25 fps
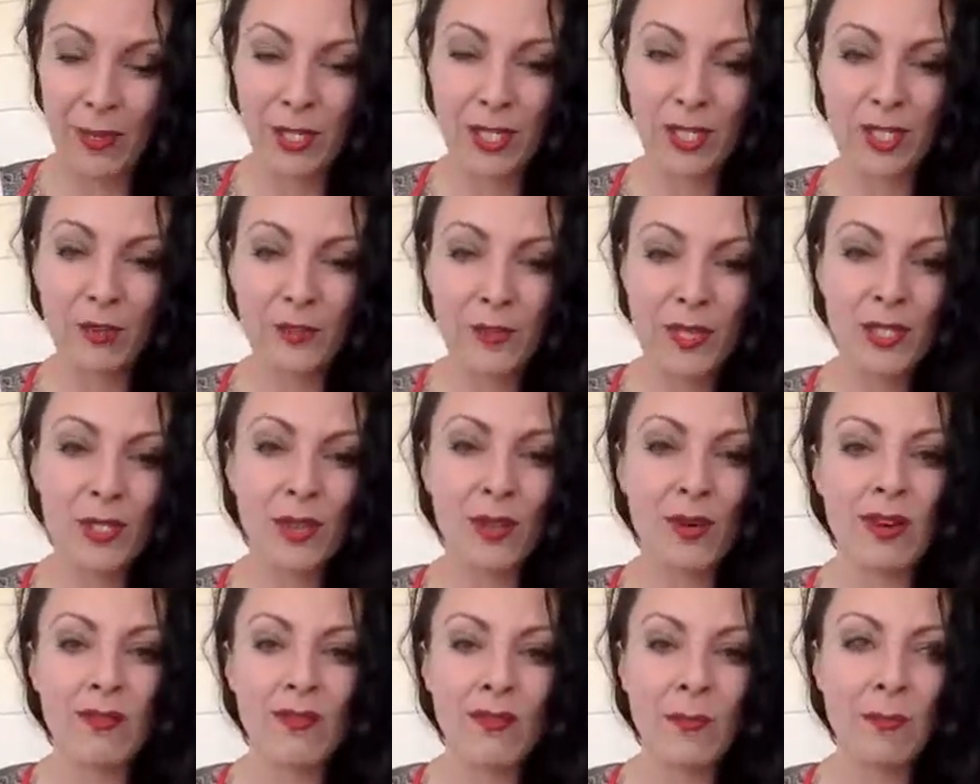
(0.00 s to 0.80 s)
It should be
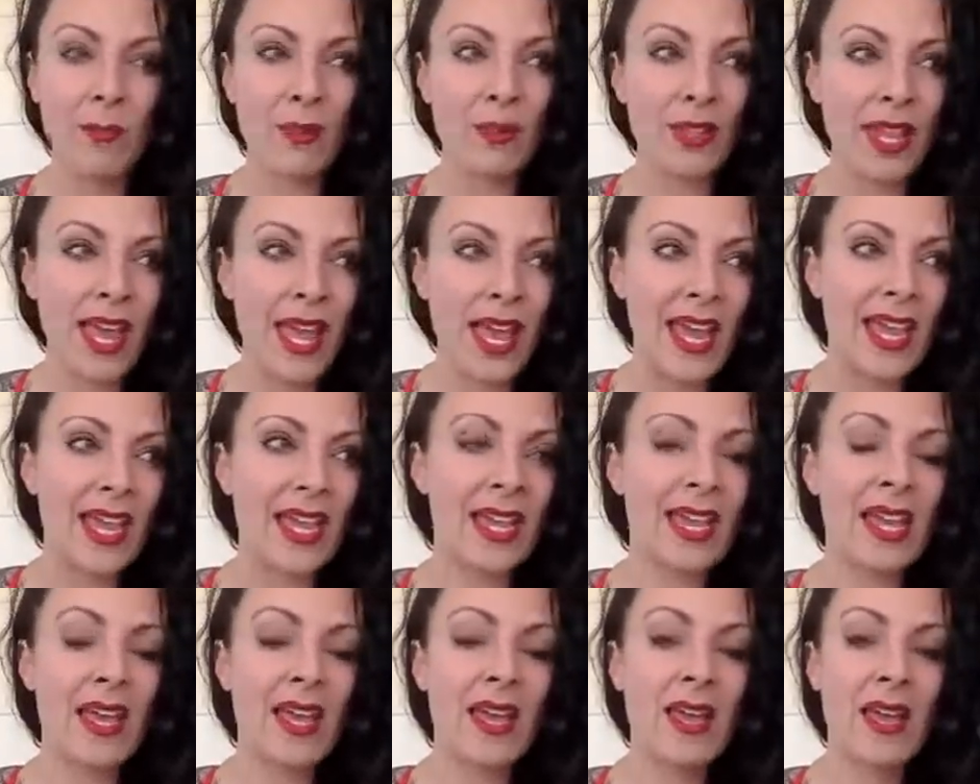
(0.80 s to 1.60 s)
sort of a
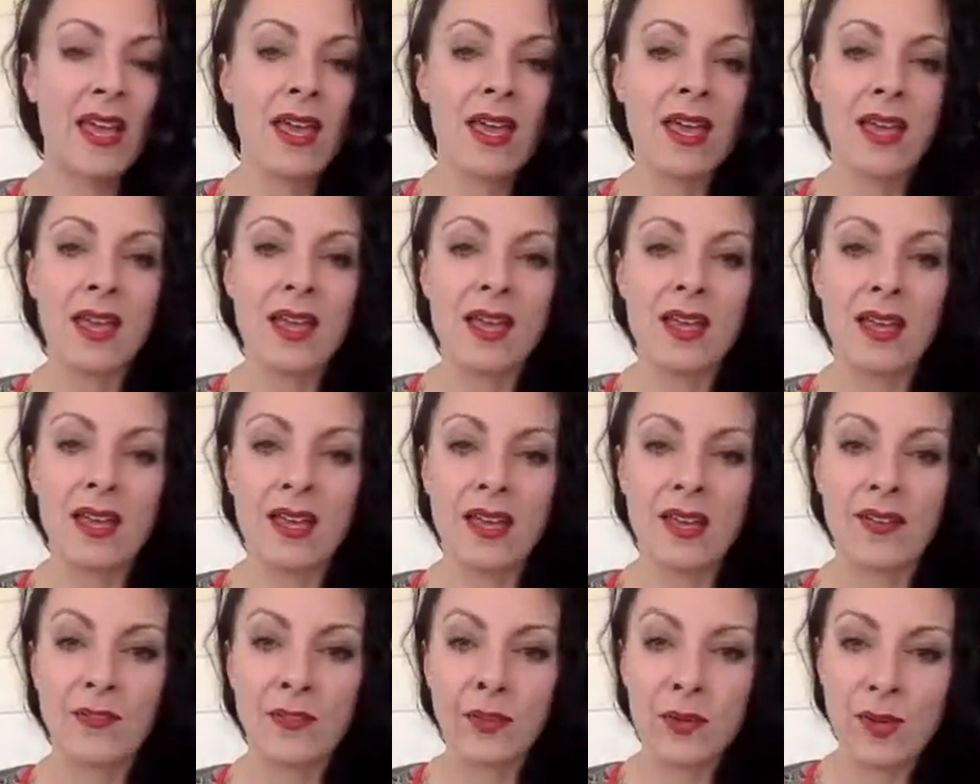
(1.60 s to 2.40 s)
plain,
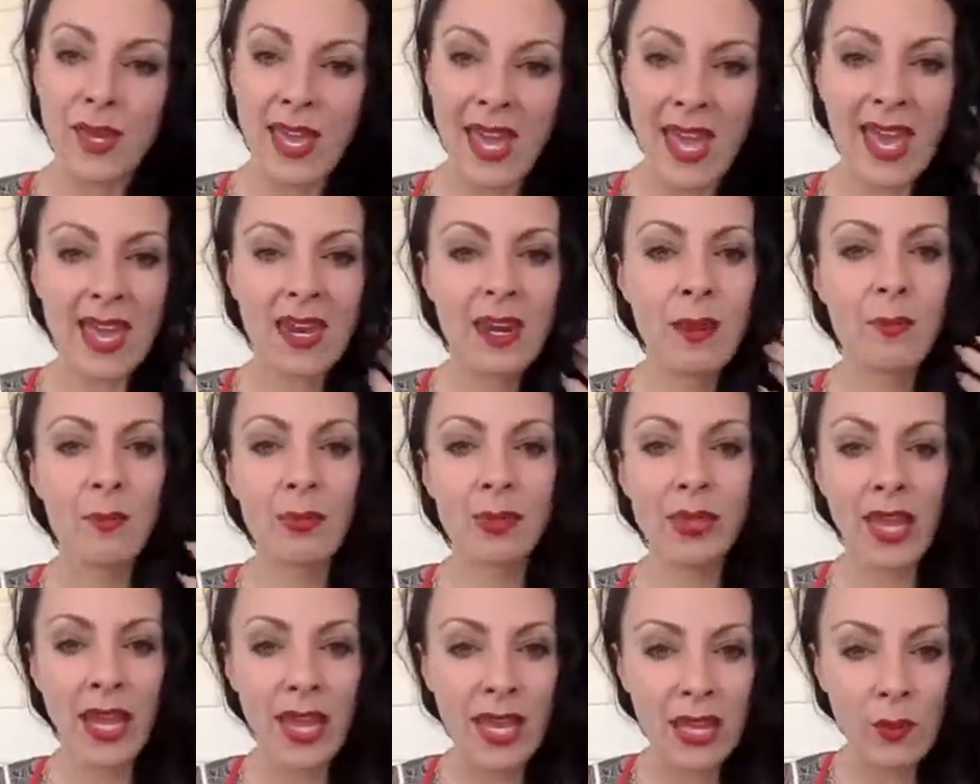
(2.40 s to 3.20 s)
if you can, a
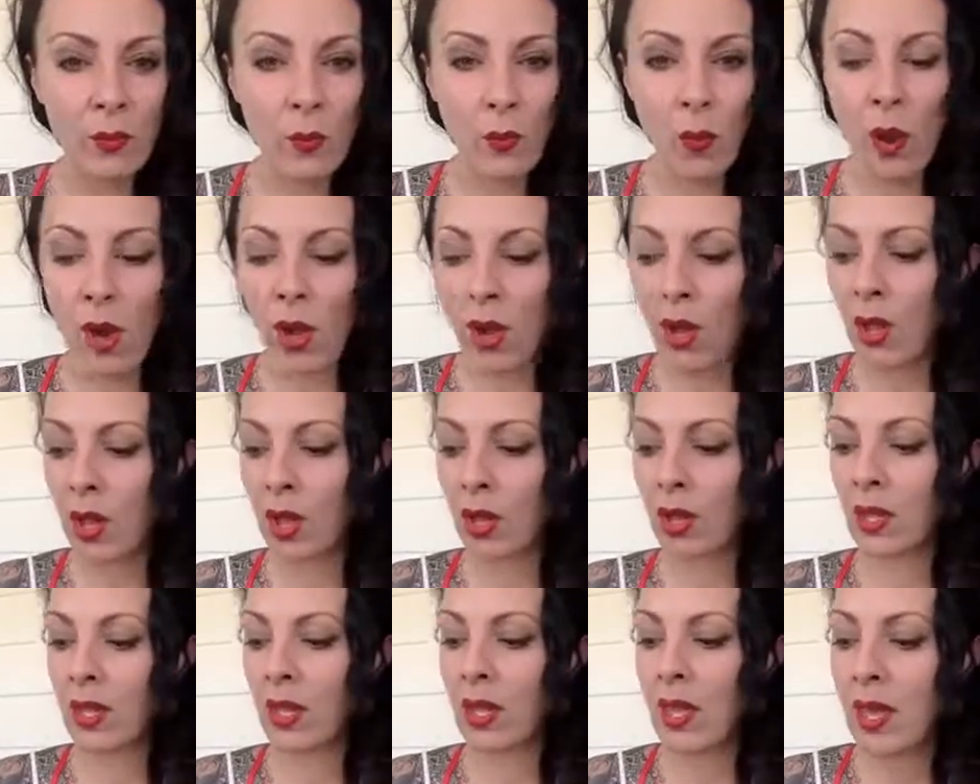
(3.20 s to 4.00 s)
plain
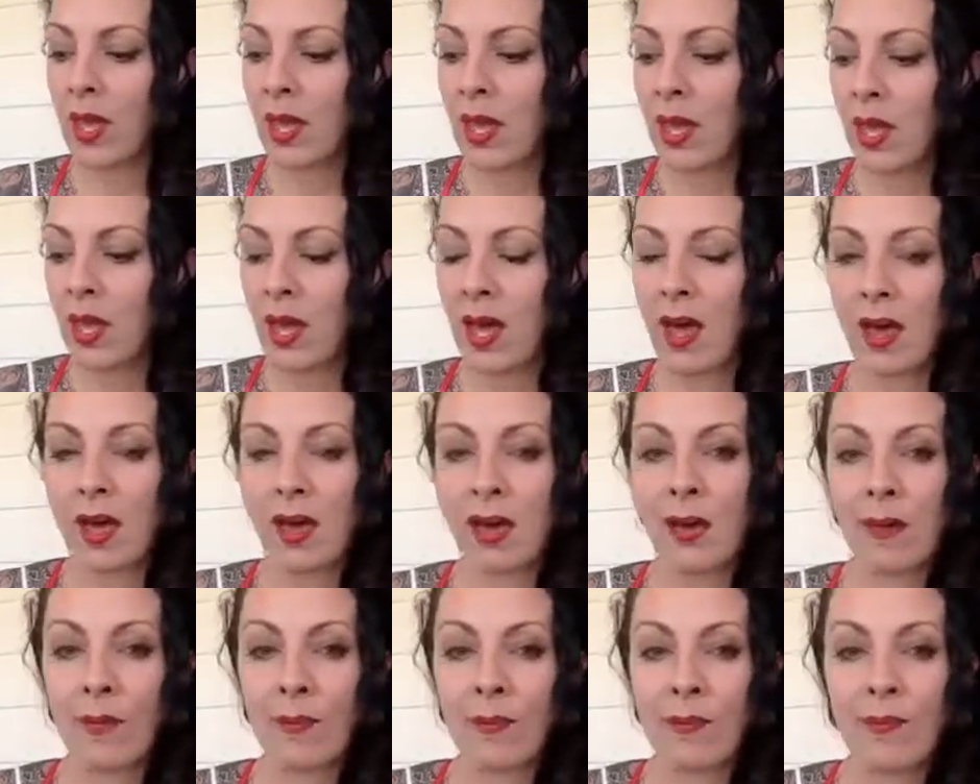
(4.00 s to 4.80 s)
wall,
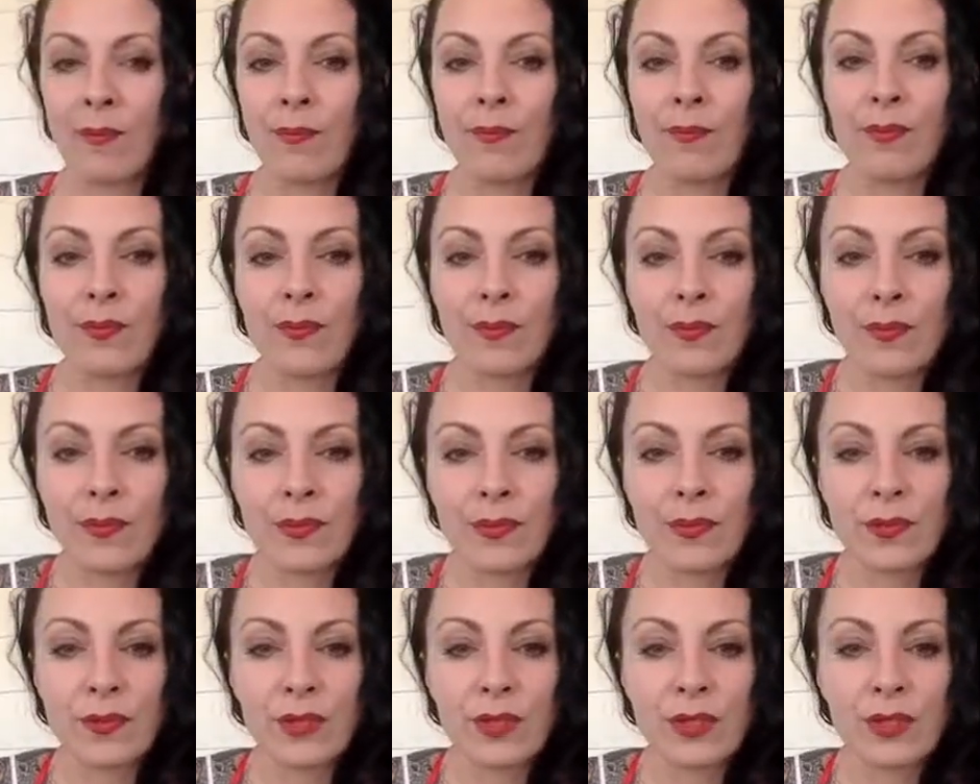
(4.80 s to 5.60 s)

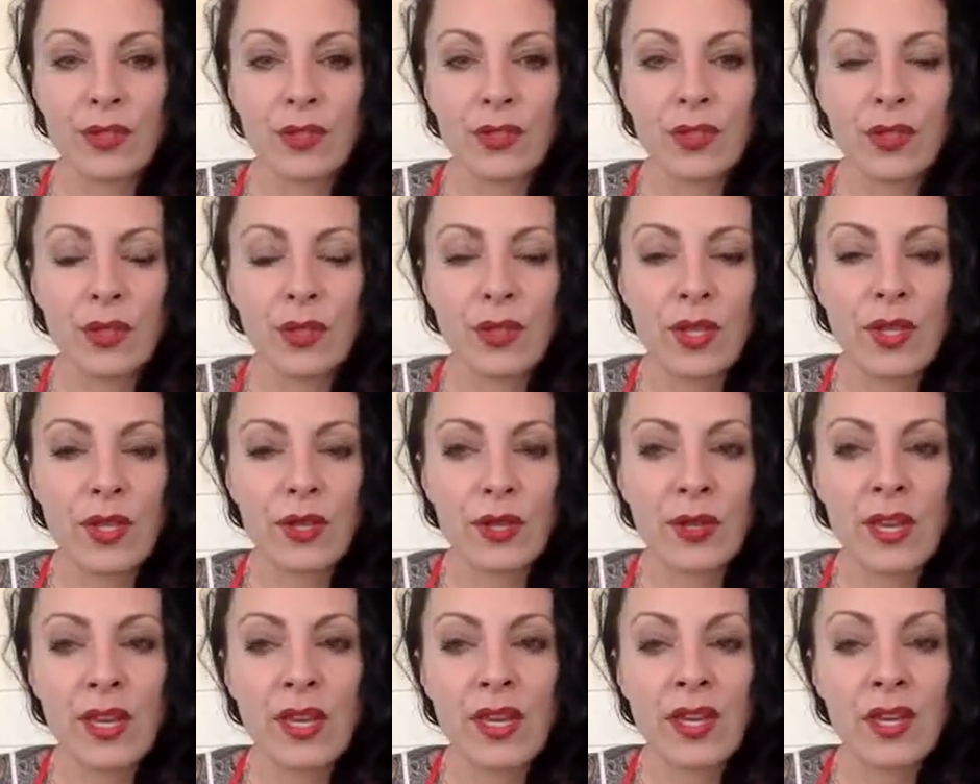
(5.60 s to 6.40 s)
so that
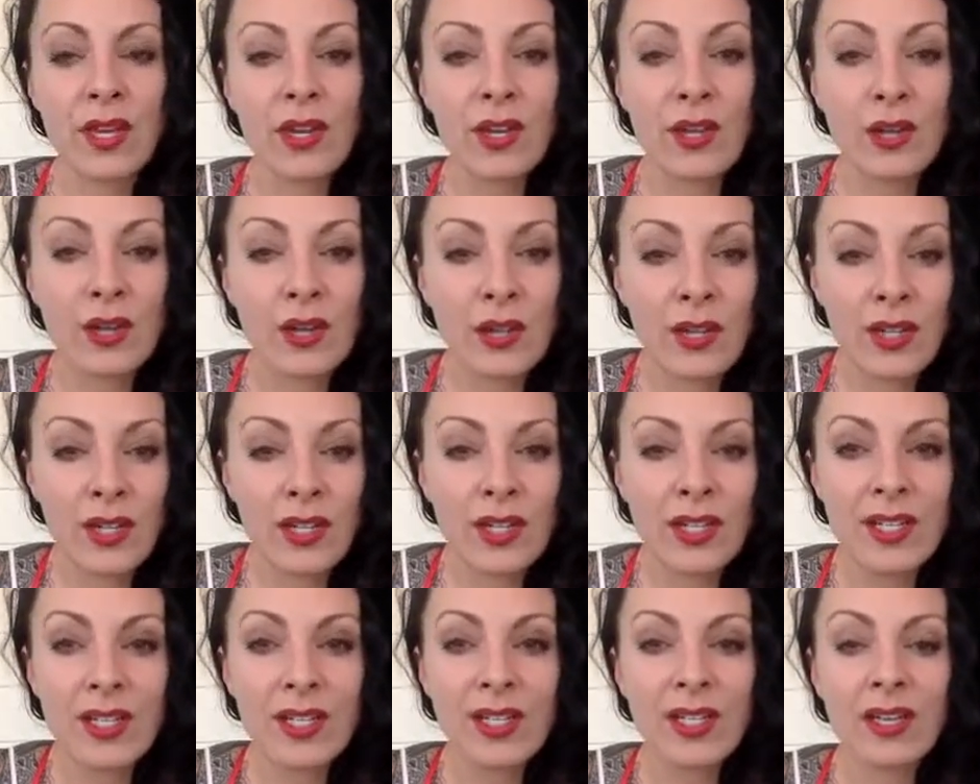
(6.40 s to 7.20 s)
you can get a
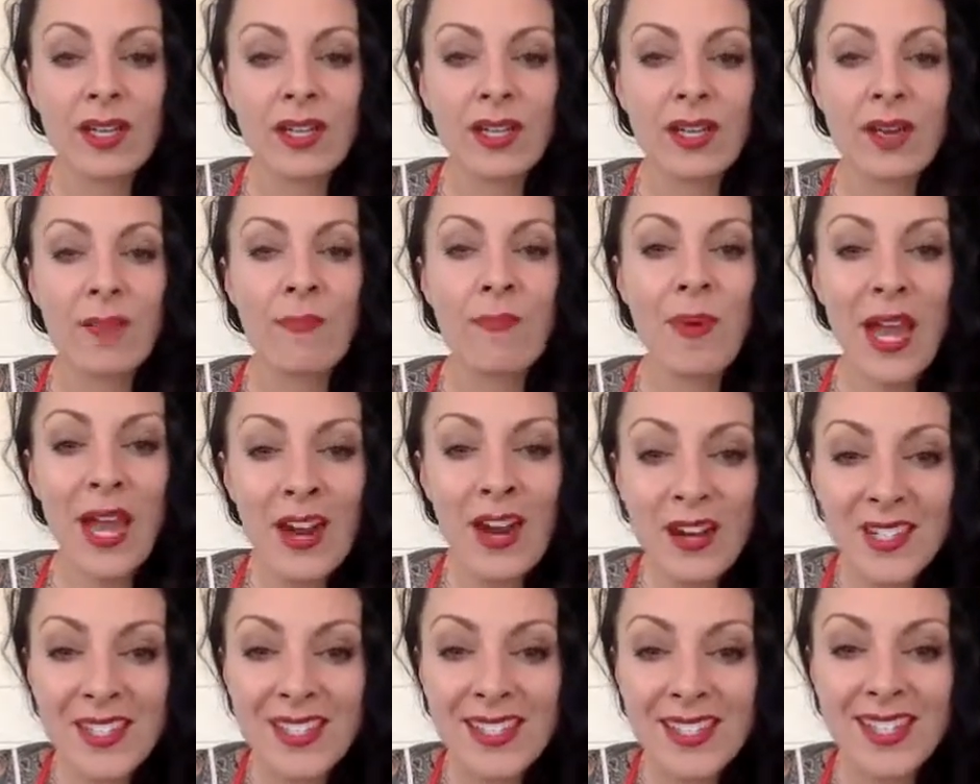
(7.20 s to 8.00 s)
good
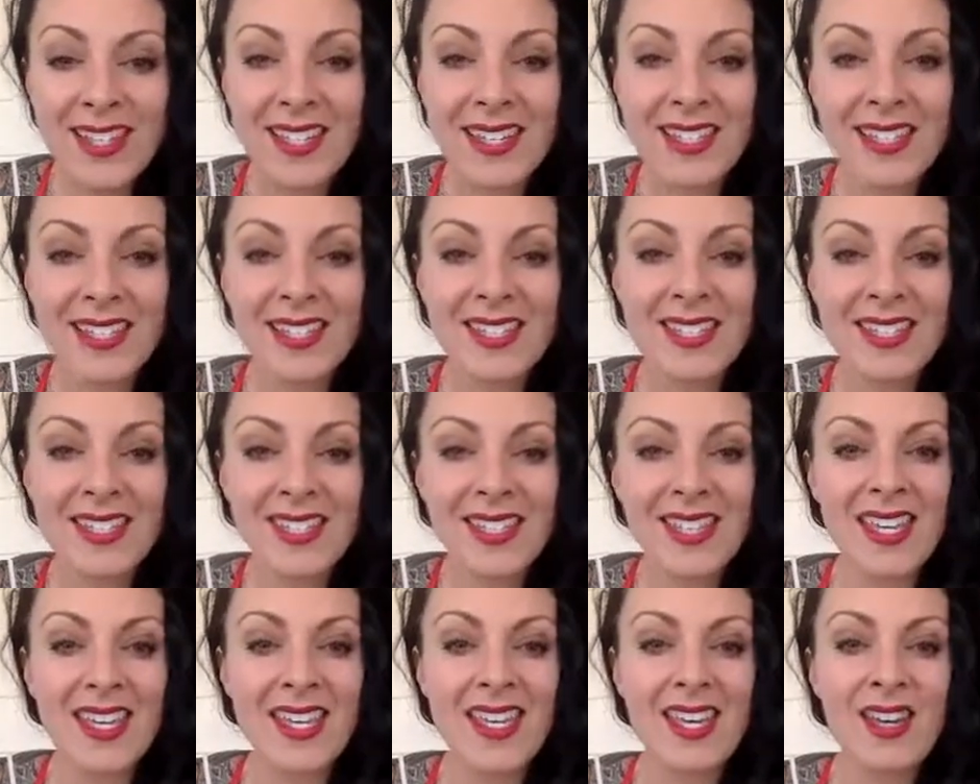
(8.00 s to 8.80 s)
comparison to
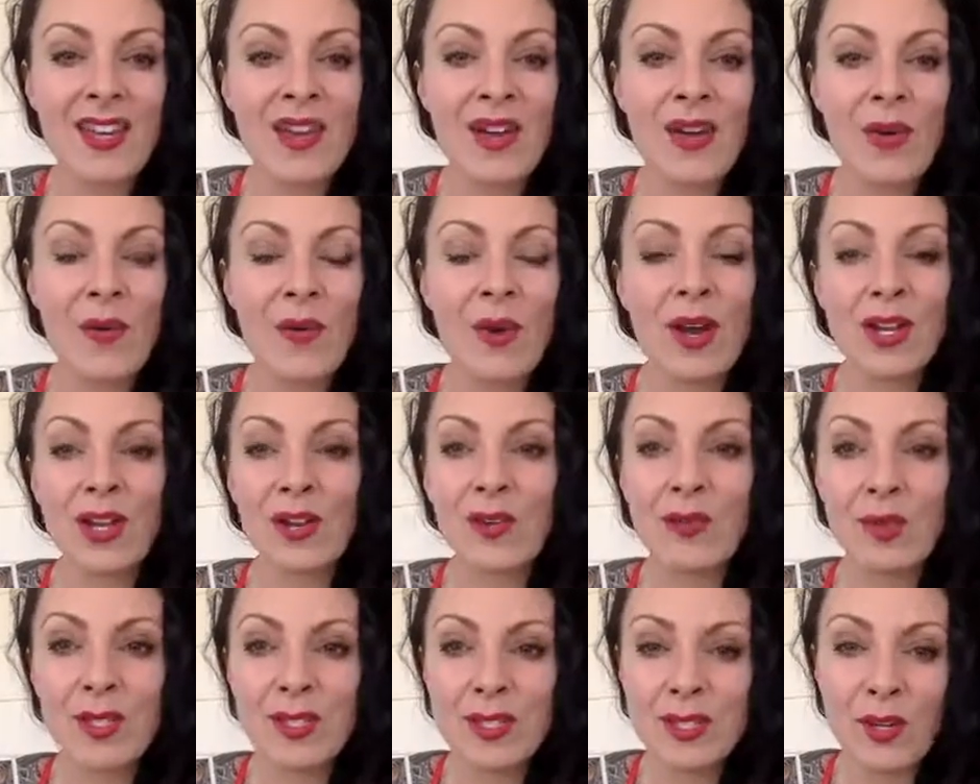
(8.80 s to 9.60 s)
see what
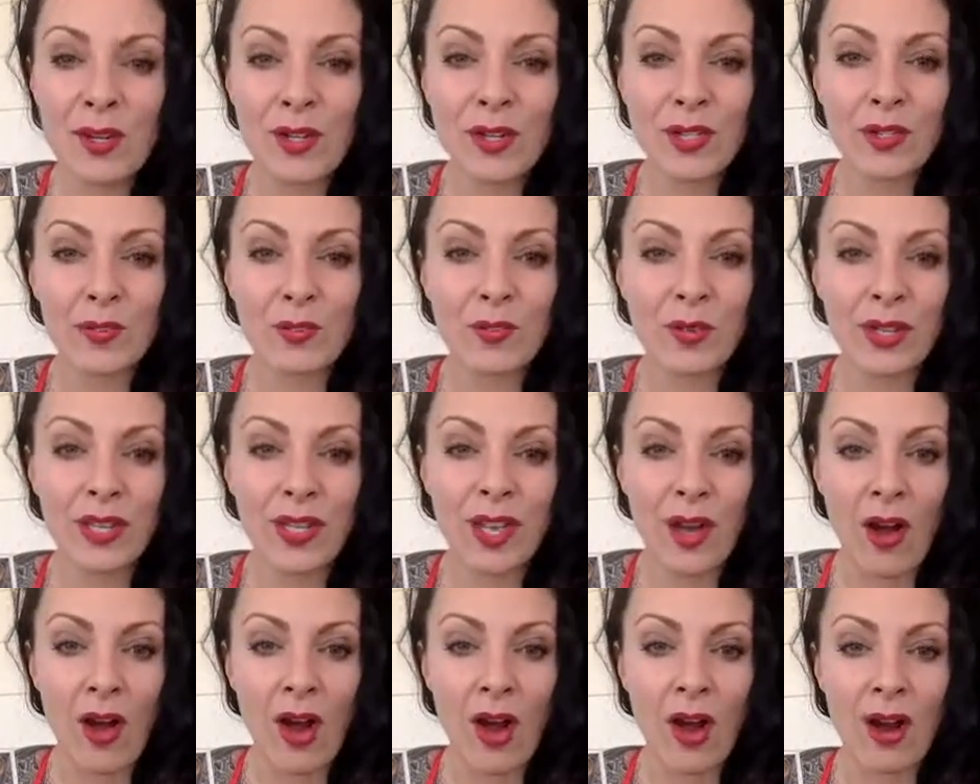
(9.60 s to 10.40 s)
your results really
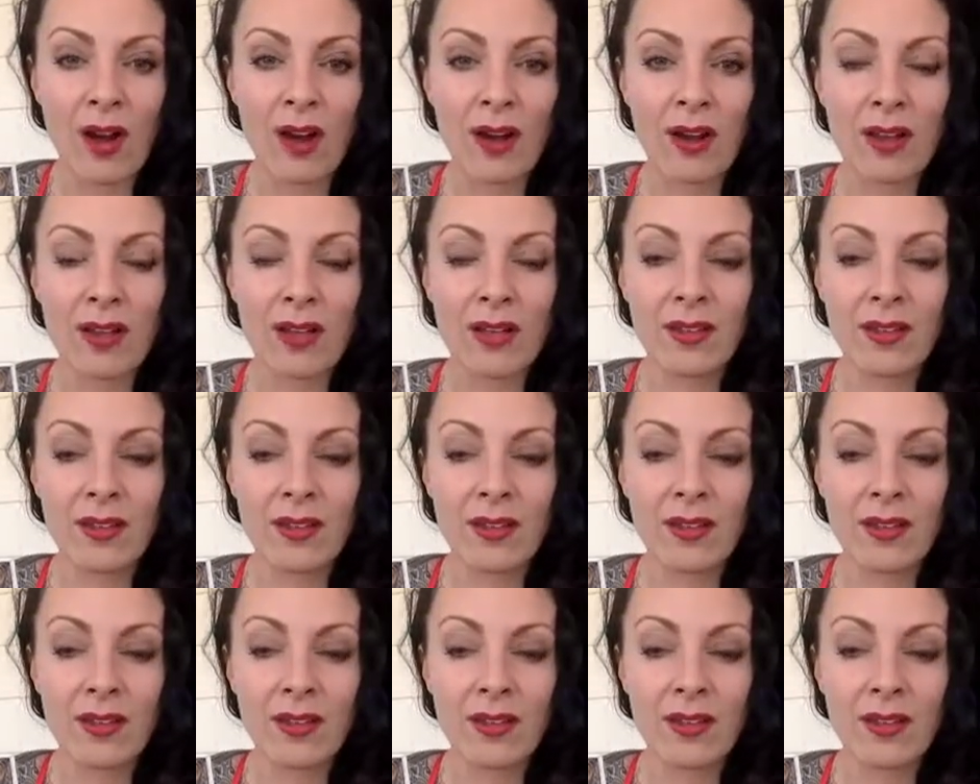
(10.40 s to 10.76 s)
are.